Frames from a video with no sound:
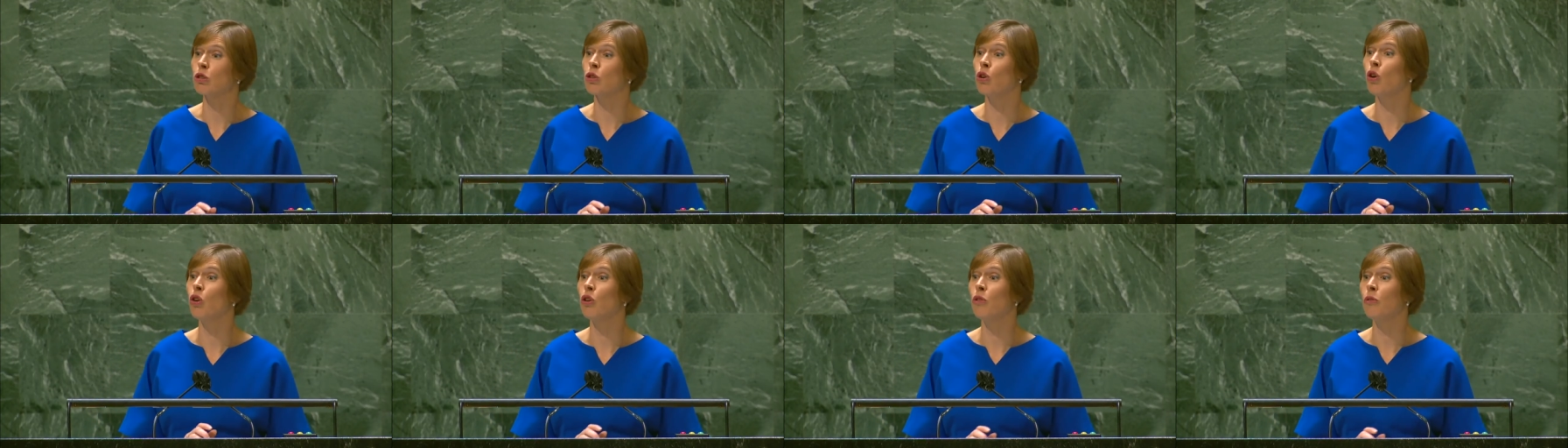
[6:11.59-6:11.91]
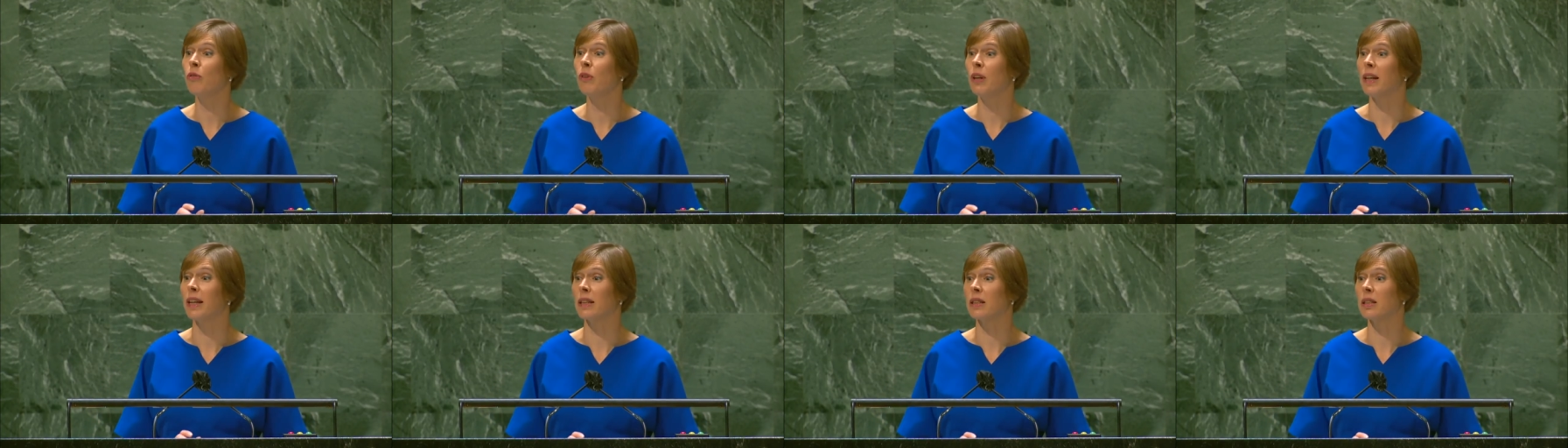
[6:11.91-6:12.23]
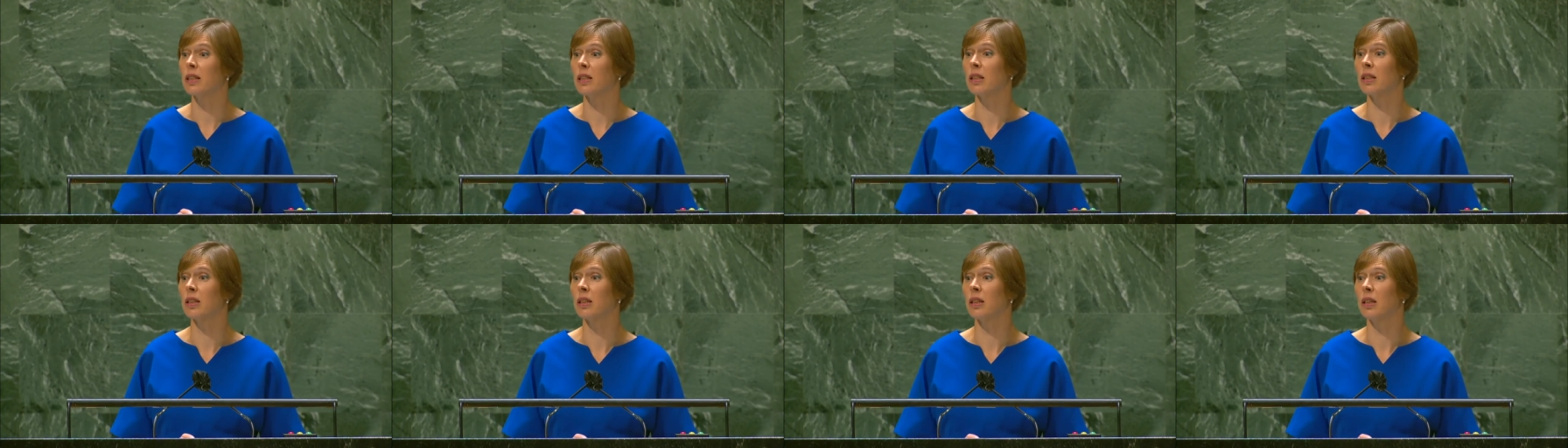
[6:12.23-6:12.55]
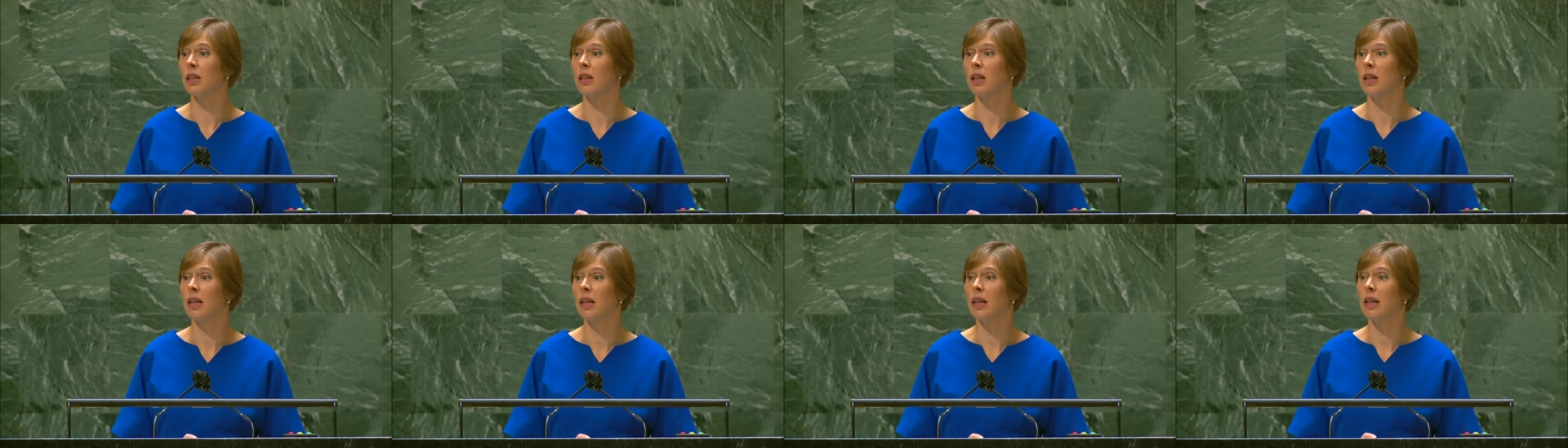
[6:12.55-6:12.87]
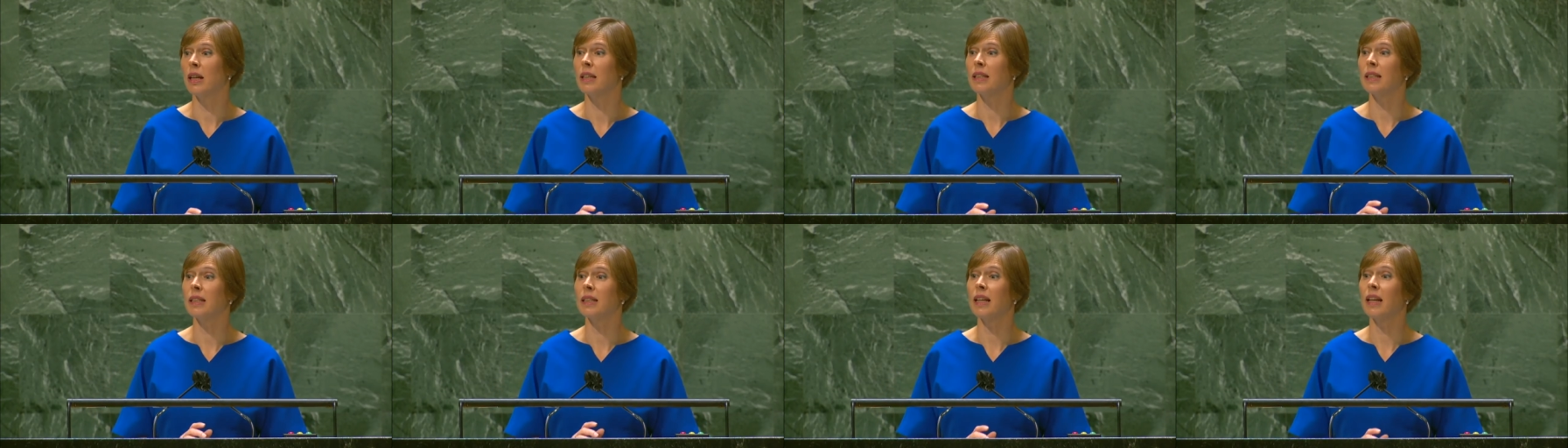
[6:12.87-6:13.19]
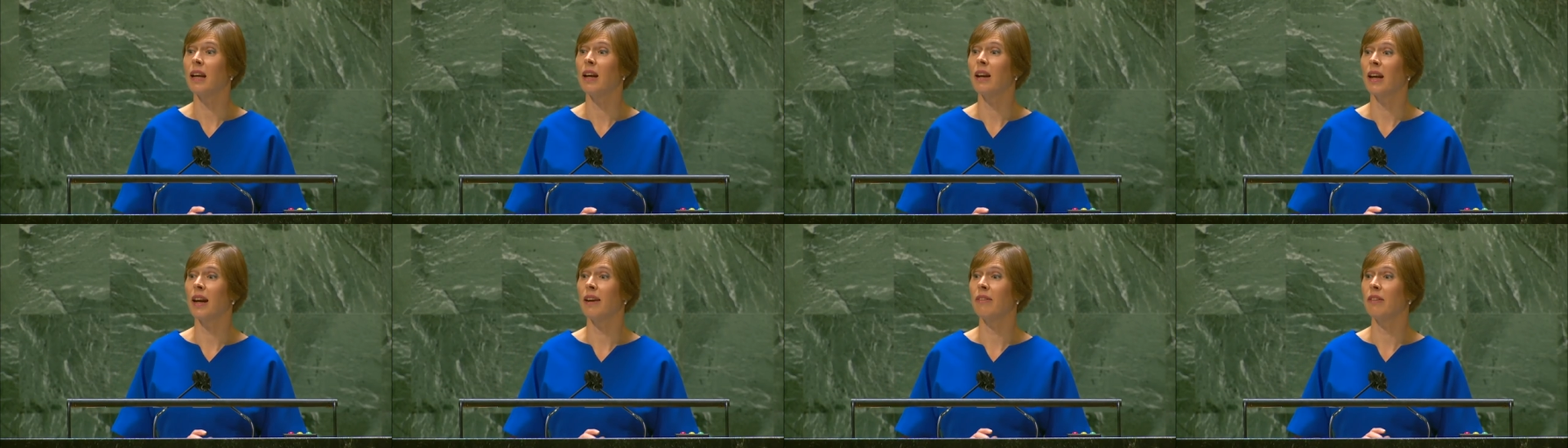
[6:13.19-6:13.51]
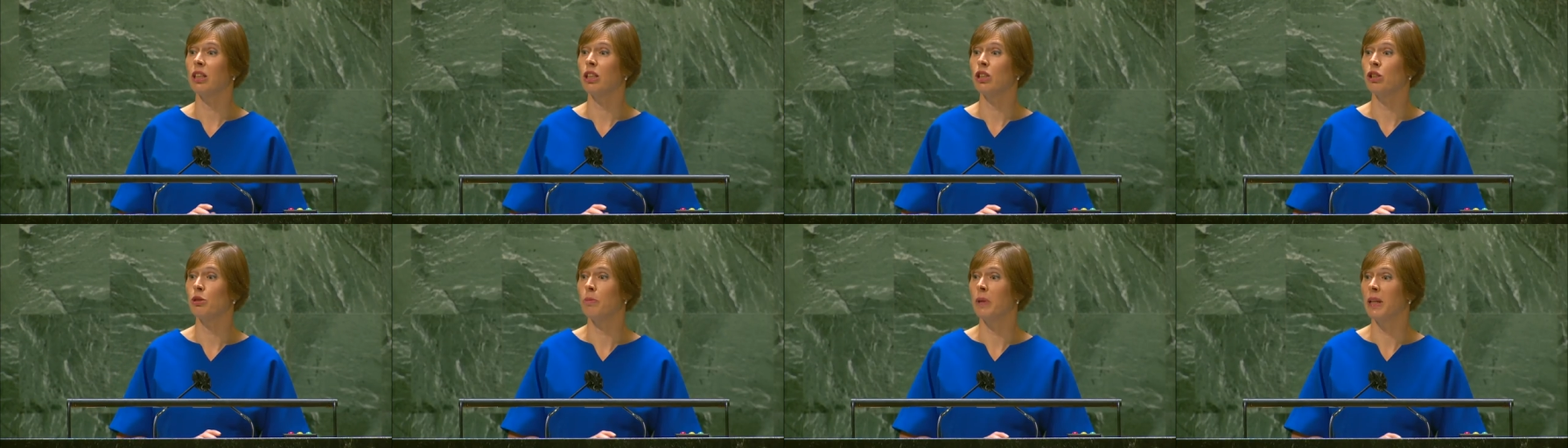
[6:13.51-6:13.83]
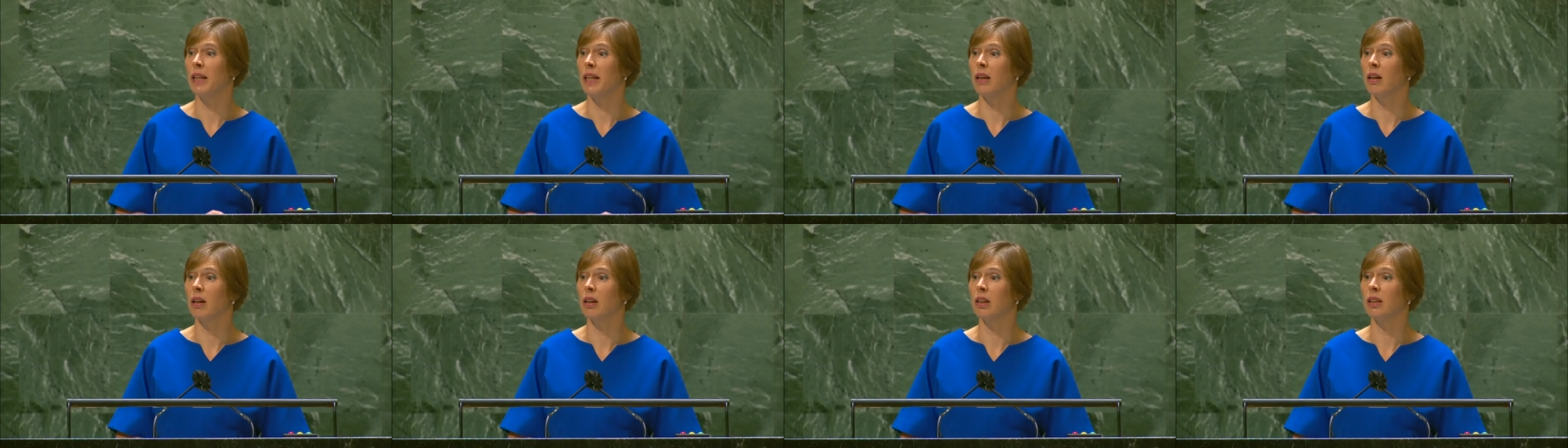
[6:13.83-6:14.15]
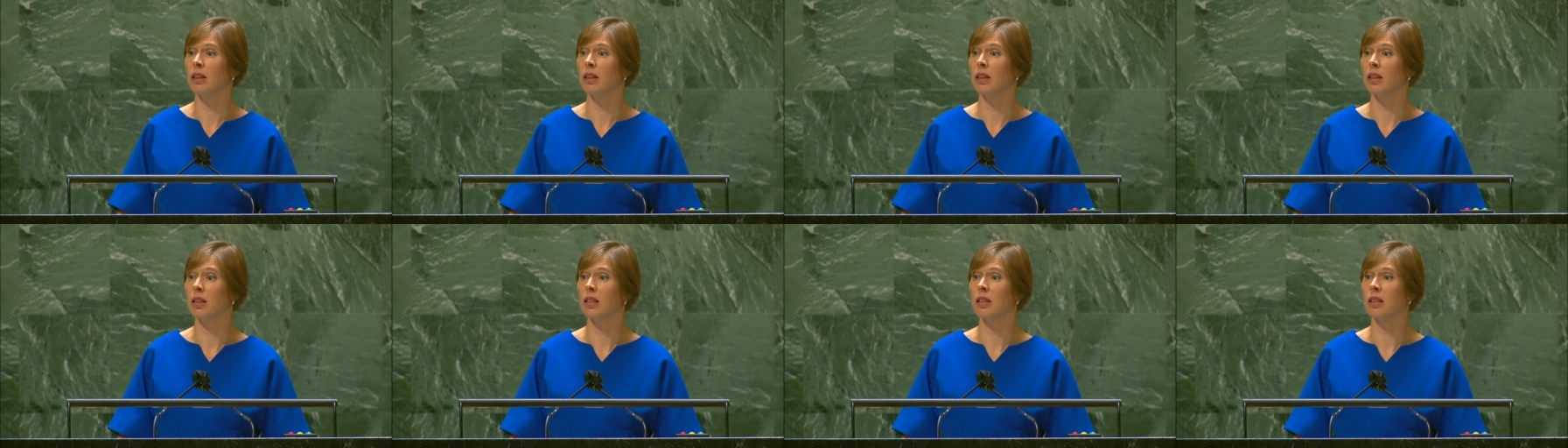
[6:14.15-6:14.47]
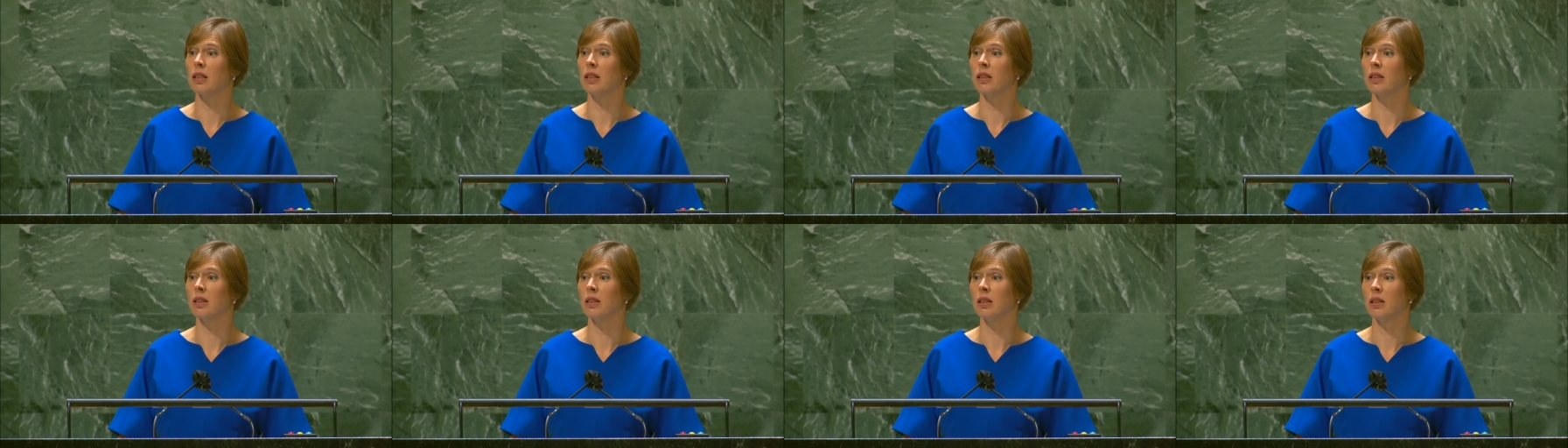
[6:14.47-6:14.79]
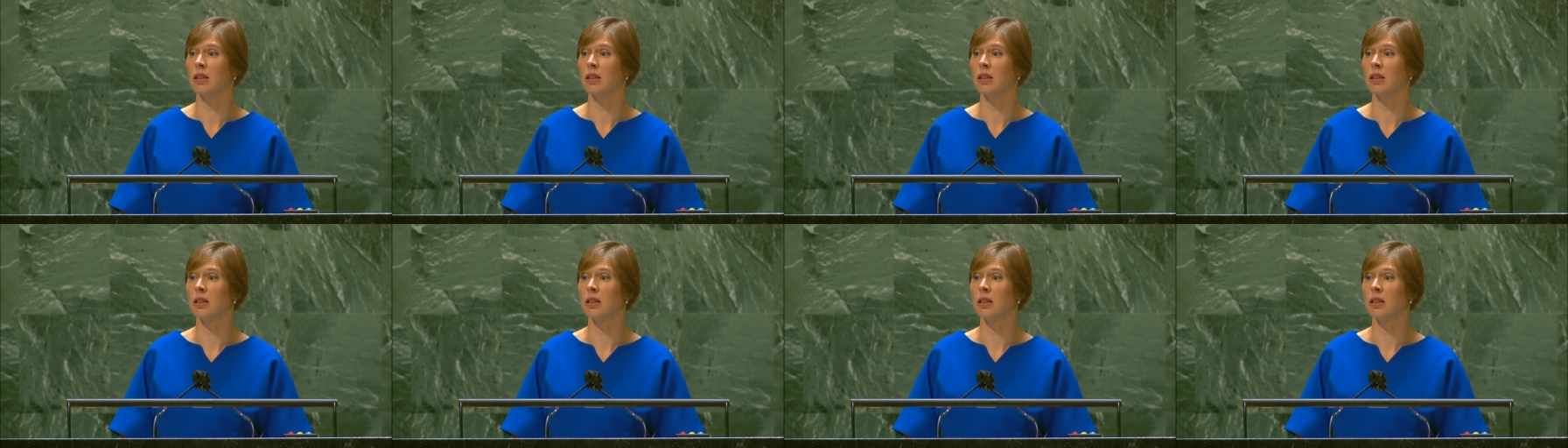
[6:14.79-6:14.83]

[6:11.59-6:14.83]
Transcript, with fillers: conflicts still ravage many countries